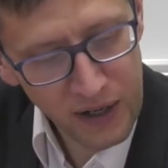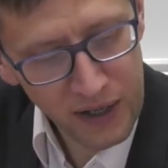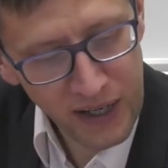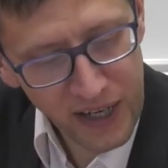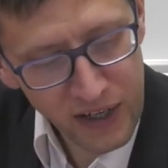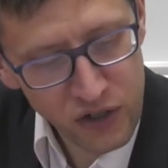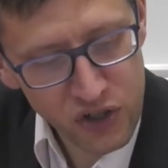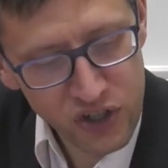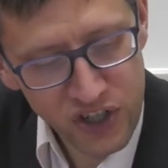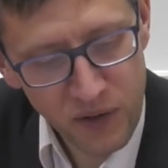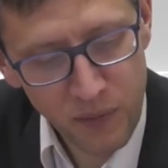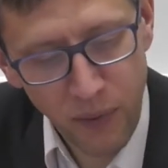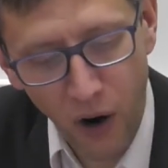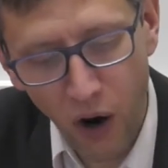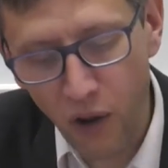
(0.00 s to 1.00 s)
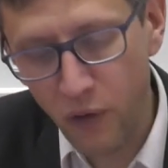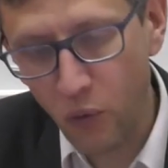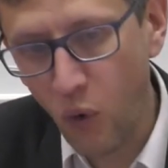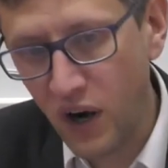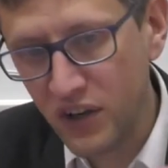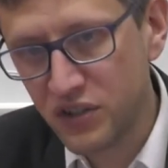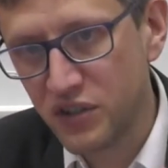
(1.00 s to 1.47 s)
leadership.
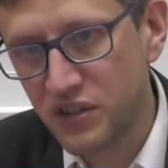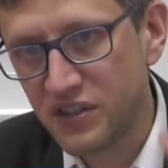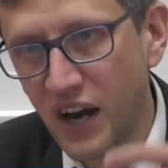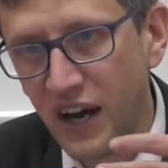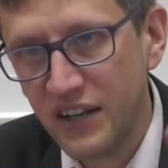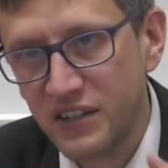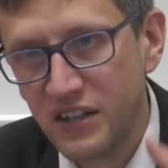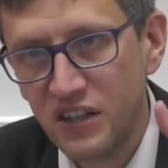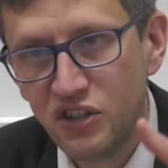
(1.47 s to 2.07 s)
Otherwise, society